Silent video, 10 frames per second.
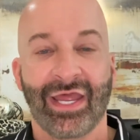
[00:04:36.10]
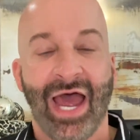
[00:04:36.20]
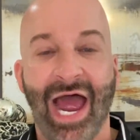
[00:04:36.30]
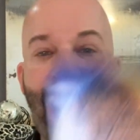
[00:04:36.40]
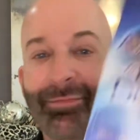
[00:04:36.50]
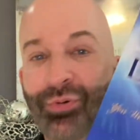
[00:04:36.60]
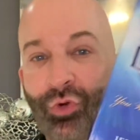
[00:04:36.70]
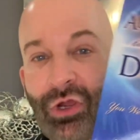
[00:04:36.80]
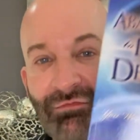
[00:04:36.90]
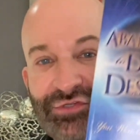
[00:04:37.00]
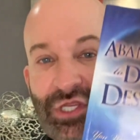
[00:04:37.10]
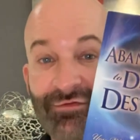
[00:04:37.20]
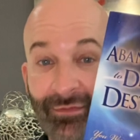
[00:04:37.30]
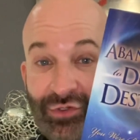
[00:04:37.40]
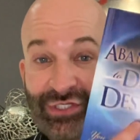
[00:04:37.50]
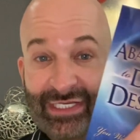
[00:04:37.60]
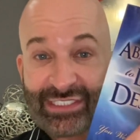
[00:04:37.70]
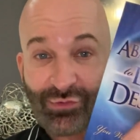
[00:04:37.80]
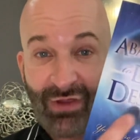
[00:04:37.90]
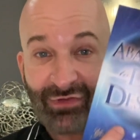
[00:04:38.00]
I proved to you from
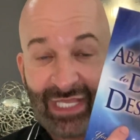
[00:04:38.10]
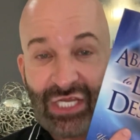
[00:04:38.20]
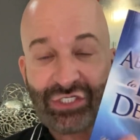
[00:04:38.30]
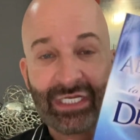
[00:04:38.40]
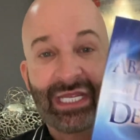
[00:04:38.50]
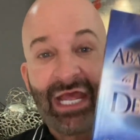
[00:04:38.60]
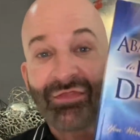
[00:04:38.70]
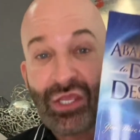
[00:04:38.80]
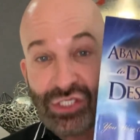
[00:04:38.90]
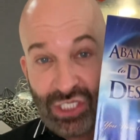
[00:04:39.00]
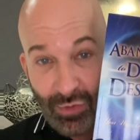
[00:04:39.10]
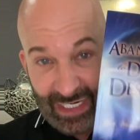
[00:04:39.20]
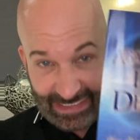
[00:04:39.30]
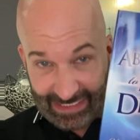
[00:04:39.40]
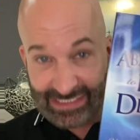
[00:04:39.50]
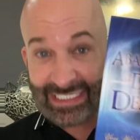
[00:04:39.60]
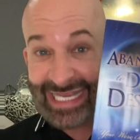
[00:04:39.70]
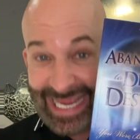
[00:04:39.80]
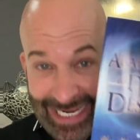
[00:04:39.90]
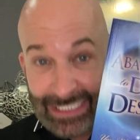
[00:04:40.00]
Genesis to Revelation that you existed
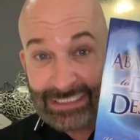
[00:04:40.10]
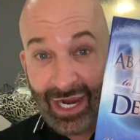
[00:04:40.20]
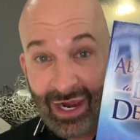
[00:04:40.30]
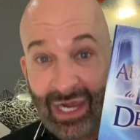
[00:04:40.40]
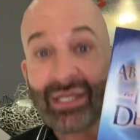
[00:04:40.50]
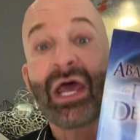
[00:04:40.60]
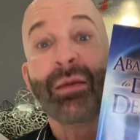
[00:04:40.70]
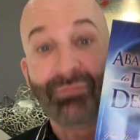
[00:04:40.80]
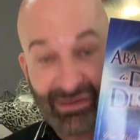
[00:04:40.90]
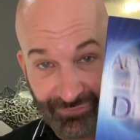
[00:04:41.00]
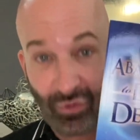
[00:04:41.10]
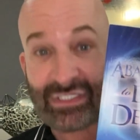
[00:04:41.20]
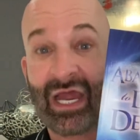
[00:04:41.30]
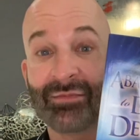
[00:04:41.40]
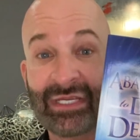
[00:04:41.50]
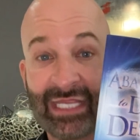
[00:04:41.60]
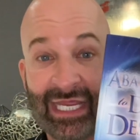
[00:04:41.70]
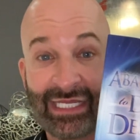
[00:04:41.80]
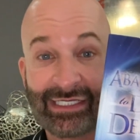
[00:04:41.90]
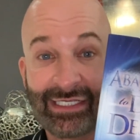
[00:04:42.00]
in God before time
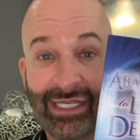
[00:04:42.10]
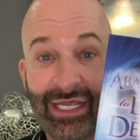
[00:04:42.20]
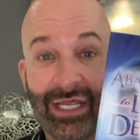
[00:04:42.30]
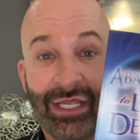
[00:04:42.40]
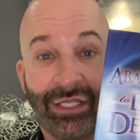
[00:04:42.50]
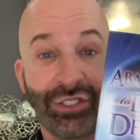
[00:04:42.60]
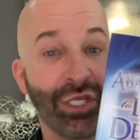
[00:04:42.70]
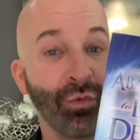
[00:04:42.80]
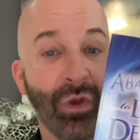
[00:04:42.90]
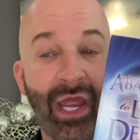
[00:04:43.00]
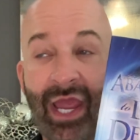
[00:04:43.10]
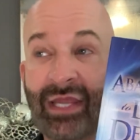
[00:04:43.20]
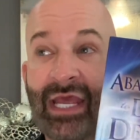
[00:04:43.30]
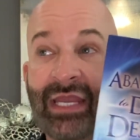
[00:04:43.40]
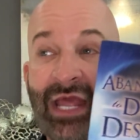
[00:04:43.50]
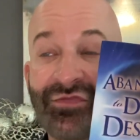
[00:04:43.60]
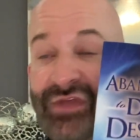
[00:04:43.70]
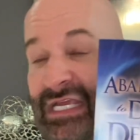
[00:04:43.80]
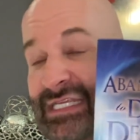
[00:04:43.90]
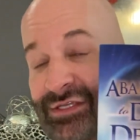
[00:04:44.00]
began. You were, and
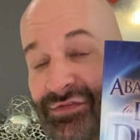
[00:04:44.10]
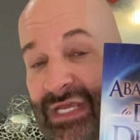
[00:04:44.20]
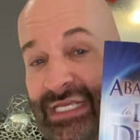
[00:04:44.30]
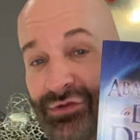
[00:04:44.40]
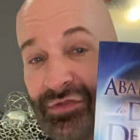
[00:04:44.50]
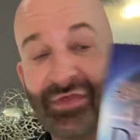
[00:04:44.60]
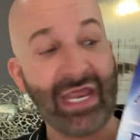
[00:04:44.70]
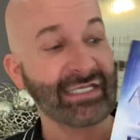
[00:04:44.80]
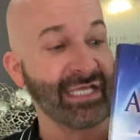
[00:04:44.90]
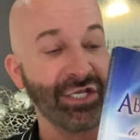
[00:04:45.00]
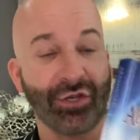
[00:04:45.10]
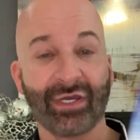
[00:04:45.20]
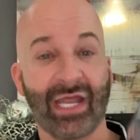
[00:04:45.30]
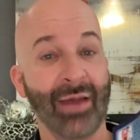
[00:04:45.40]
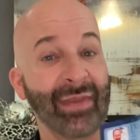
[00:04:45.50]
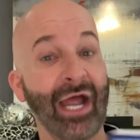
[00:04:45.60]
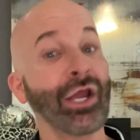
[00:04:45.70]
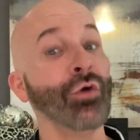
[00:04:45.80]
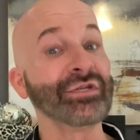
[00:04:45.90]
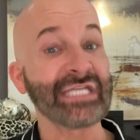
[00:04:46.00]
these are things that you're gonna. I mean, I
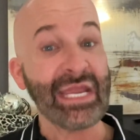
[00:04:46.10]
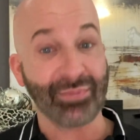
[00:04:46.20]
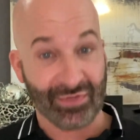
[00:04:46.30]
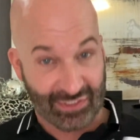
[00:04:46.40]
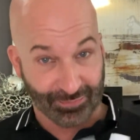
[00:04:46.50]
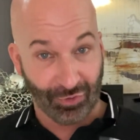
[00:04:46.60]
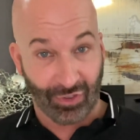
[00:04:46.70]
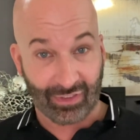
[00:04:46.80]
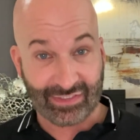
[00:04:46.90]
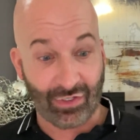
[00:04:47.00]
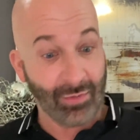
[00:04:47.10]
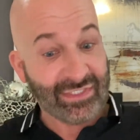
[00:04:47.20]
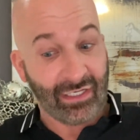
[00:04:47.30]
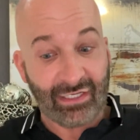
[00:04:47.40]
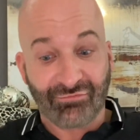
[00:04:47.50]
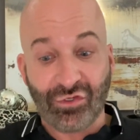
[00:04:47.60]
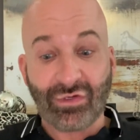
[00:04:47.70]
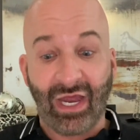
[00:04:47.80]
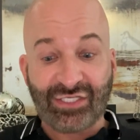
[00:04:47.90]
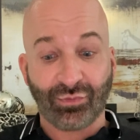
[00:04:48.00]
go deep in this book, so I'm telling you, if you
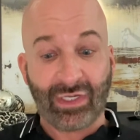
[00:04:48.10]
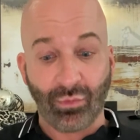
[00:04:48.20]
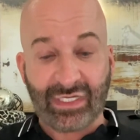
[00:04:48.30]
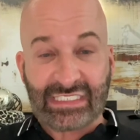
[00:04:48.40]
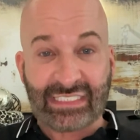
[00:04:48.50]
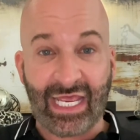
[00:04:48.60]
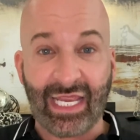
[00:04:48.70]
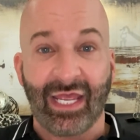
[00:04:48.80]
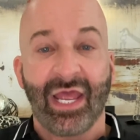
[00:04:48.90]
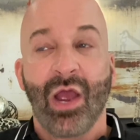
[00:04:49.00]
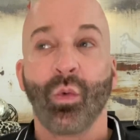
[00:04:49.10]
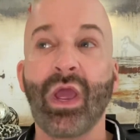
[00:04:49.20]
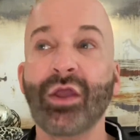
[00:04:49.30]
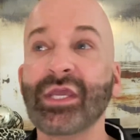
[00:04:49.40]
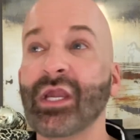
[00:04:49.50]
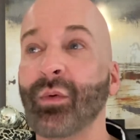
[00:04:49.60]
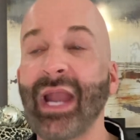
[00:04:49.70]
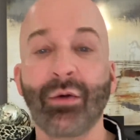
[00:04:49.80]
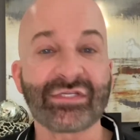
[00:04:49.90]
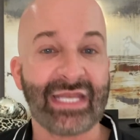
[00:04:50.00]
guys really want to say, well, you know what,
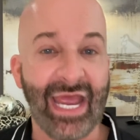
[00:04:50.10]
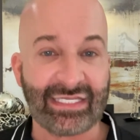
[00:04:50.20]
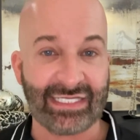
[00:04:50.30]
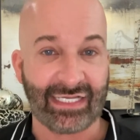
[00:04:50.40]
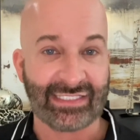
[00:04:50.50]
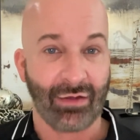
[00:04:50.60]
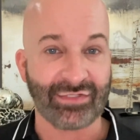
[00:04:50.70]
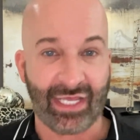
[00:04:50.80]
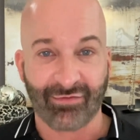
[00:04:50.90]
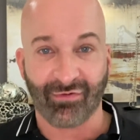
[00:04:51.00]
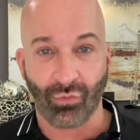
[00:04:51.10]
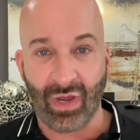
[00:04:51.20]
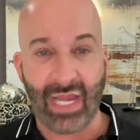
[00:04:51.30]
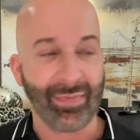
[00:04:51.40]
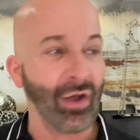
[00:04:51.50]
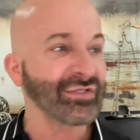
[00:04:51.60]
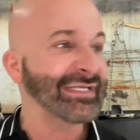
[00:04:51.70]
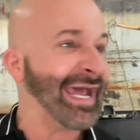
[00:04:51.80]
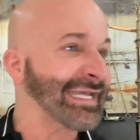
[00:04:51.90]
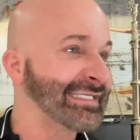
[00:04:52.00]
I was an accident because I was out of a rape. I was an
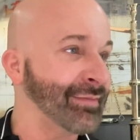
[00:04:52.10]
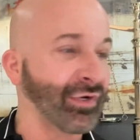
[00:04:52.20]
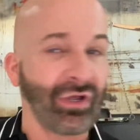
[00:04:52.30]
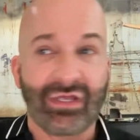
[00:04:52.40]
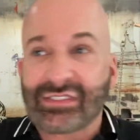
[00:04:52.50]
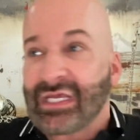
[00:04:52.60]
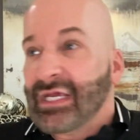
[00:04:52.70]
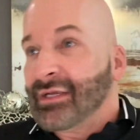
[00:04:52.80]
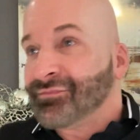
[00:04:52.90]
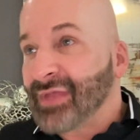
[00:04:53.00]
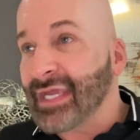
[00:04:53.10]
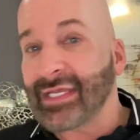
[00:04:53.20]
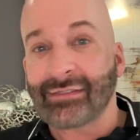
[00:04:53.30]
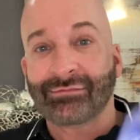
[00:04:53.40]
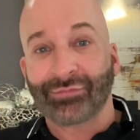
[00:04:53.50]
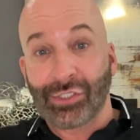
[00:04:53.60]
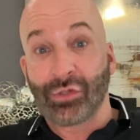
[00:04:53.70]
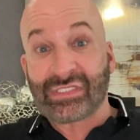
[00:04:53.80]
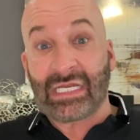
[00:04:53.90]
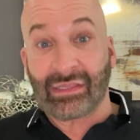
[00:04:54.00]
accident because they didn't
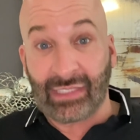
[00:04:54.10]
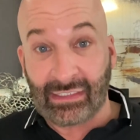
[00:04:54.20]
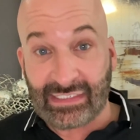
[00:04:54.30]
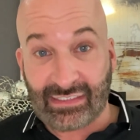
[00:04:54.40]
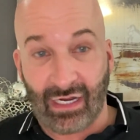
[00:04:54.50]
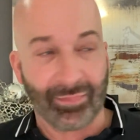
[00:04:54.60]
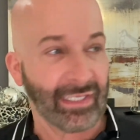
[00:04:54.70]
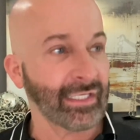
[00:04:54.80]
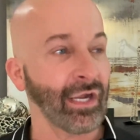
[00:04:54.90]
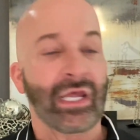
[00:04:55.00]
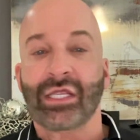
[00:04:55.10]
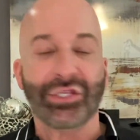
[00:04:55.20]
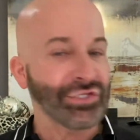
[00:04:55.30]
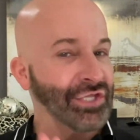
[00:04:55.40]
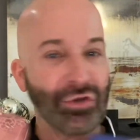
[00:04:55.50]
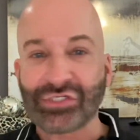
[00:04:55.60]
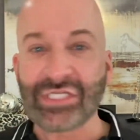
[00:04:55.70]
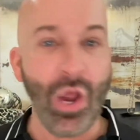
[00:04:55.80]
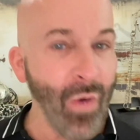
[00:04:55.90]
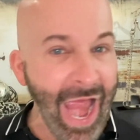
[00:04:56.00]
use anything to stop it. You know, there's
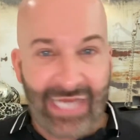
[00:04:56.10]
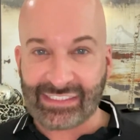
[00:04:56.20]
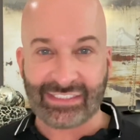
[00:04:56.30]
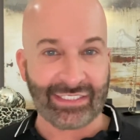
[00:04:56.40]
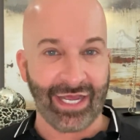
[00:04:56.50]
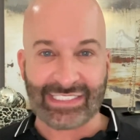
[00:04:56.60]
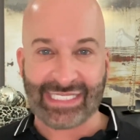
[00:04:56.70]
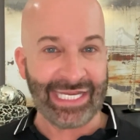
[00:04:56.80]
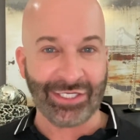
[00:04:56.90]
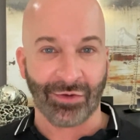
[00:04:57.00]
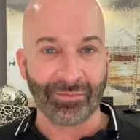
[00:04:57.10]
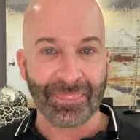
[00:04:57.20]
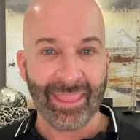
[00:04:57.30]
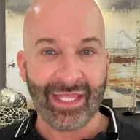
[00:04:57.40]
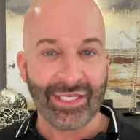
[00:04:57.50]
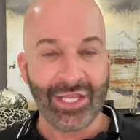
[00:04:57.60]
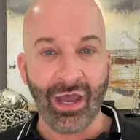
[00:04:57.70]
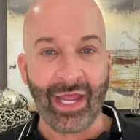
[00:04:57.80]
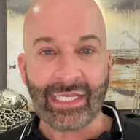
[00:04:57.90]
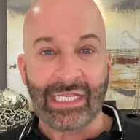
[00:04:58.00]
no accidents in God's kingdom.
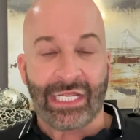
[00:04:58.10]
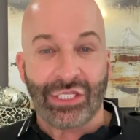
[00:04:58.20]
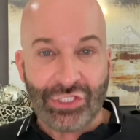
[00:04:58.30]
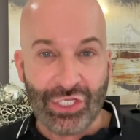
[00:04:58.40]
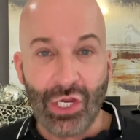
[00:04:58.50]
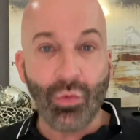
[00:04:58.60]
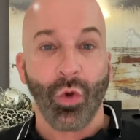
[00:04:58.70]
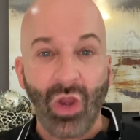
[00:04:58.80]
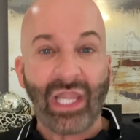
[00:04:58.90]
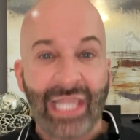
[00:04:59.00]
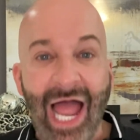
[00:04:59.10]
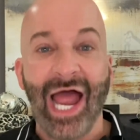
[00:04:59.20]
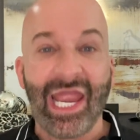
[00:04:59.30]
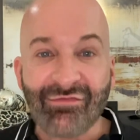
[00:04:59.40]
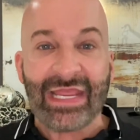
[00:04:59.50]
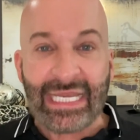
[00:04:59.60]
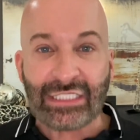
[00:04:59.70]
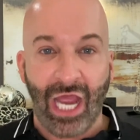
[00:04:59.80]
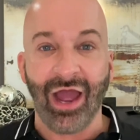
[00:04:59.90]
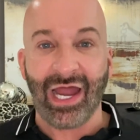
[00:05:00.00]
None. You were alive in
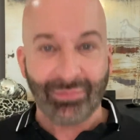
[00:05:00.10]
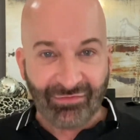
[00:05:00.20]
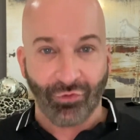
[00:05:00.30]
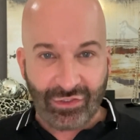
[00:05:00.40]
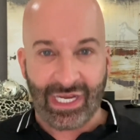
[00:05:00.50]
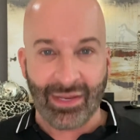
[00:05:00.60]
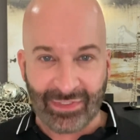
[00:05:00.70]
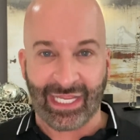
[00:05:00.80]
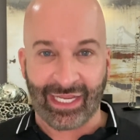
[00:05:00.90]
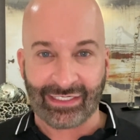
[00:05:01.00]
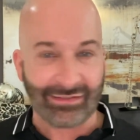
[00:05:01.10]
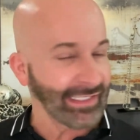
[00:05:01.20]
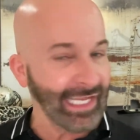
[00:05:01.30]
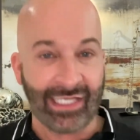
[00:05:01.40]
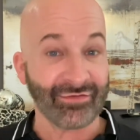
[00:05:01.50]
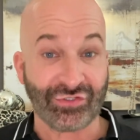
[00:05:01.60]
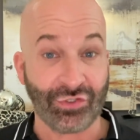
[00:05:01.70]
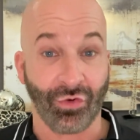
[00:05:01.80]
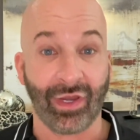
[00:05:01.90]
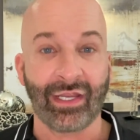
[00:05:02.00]
God before time began. End of
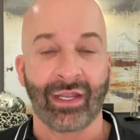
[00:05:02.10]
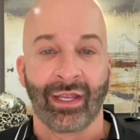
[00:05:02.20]
story.